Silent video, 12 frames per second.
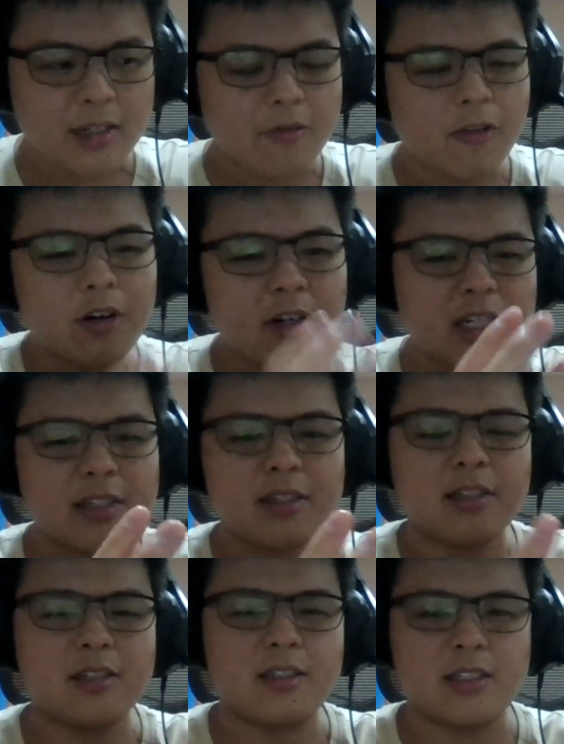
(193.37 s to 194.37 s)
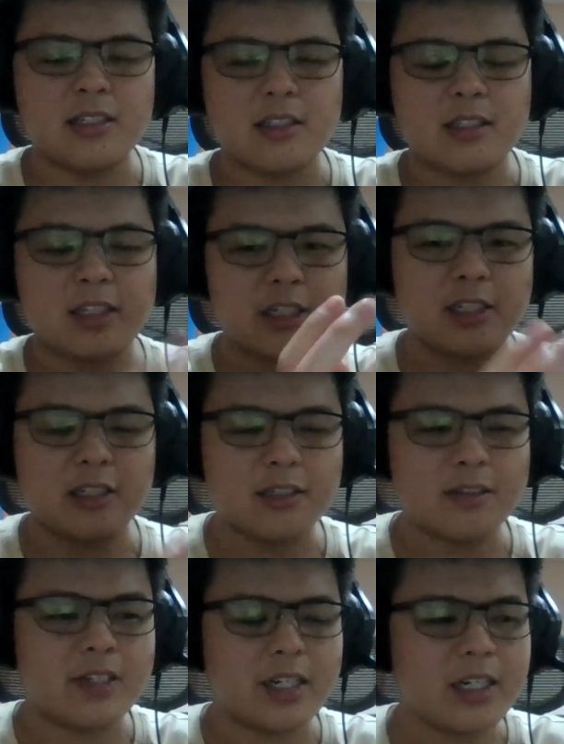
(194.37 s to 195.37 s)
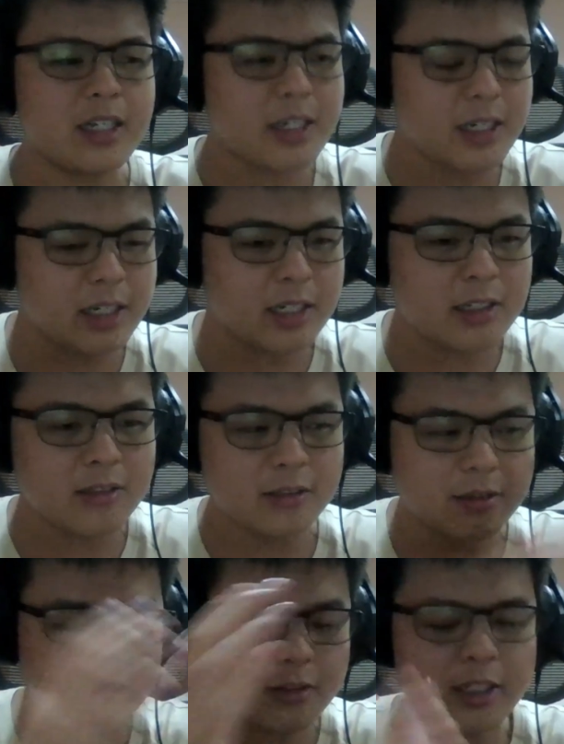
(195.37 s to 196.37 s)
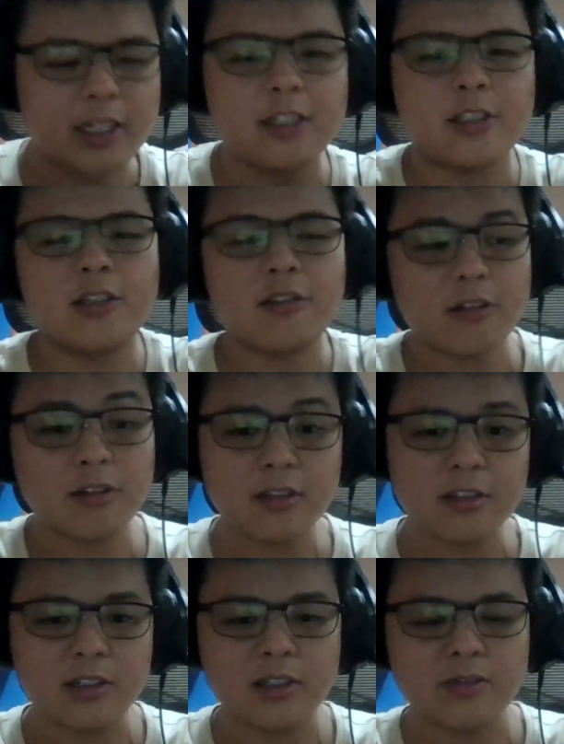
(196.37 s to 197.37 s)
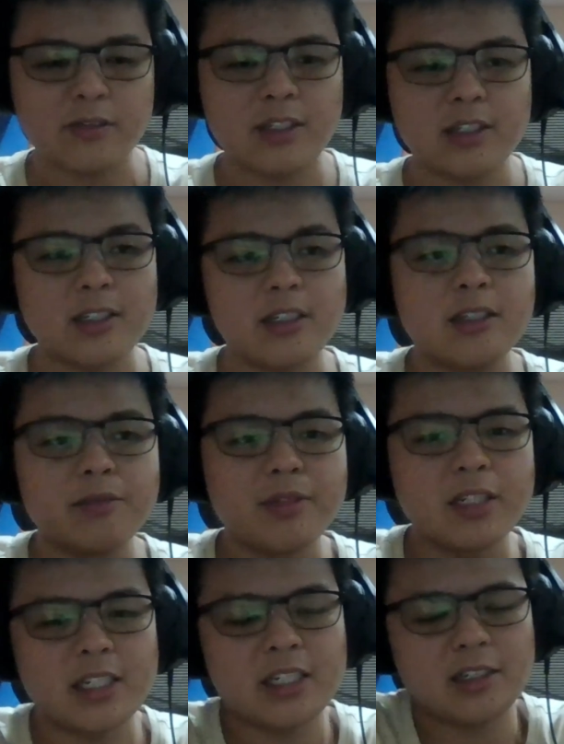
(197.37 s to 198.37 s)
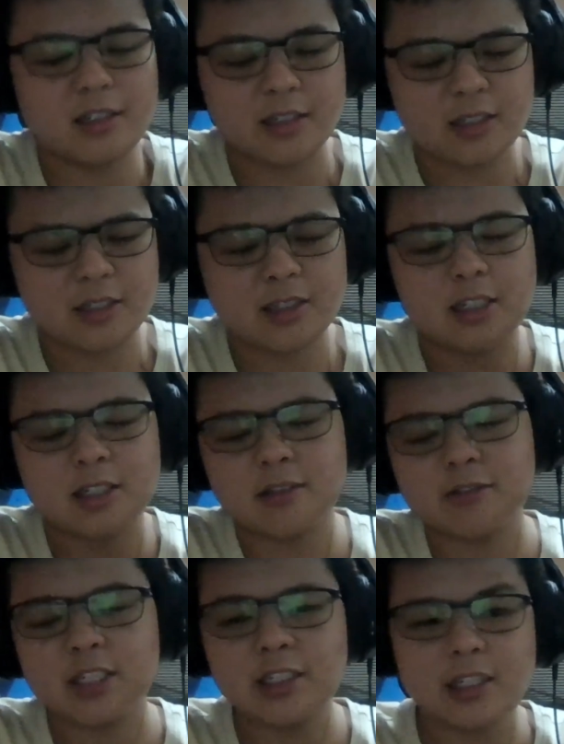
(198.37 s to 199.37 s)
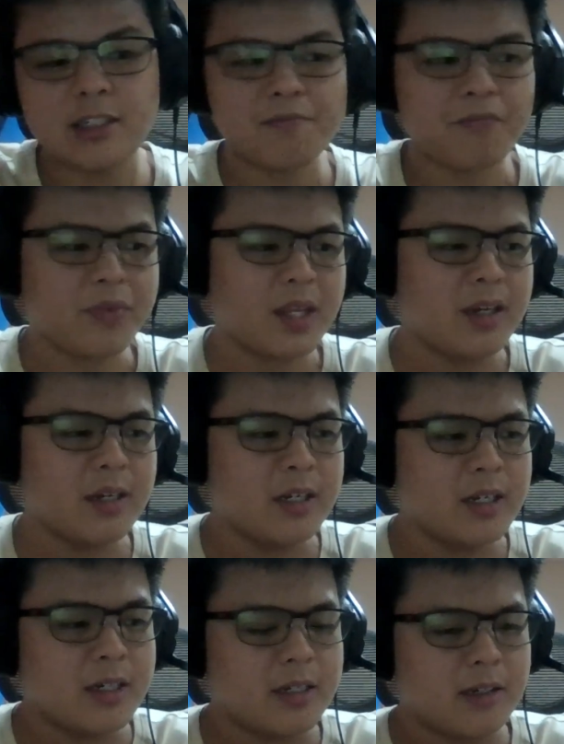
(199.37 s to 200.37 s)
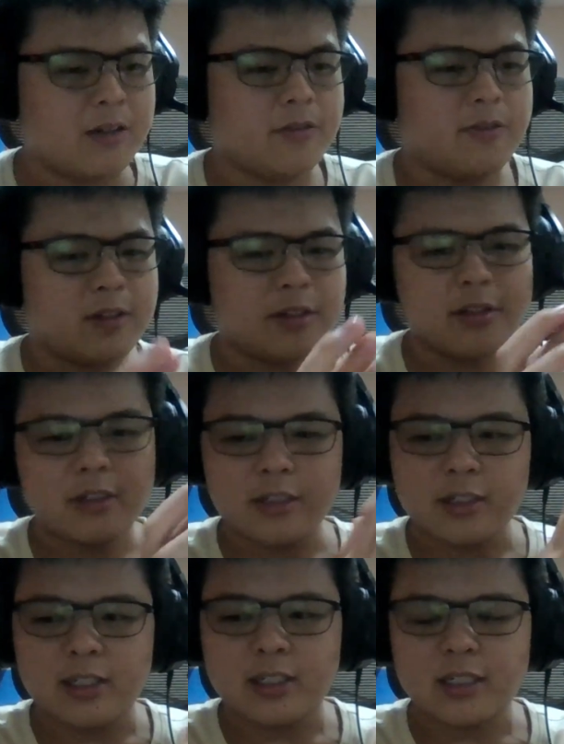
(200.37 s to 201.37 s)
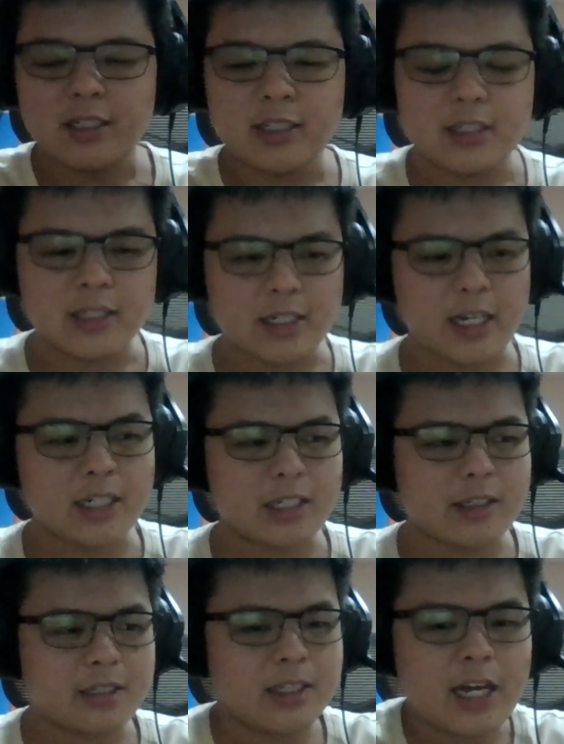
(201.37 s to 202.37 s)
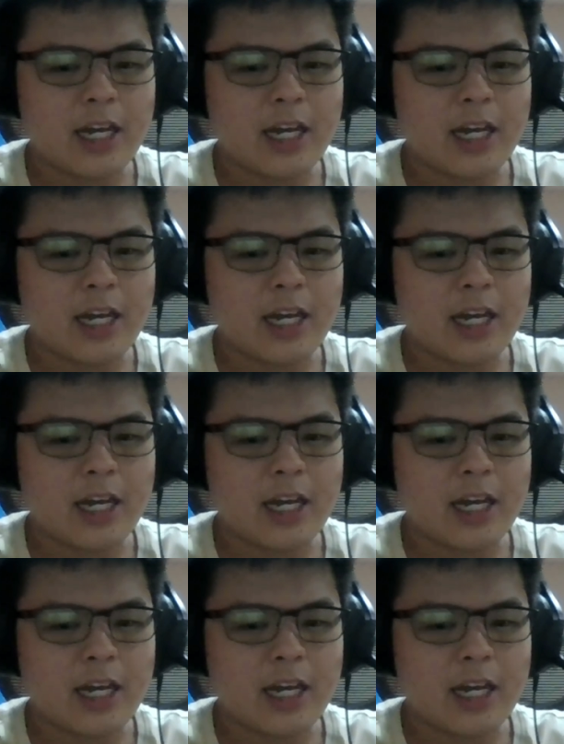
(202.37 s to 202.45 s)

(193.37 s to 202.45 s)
focus the suction of the air and to catch all of the debris that are stuck within it. For the actual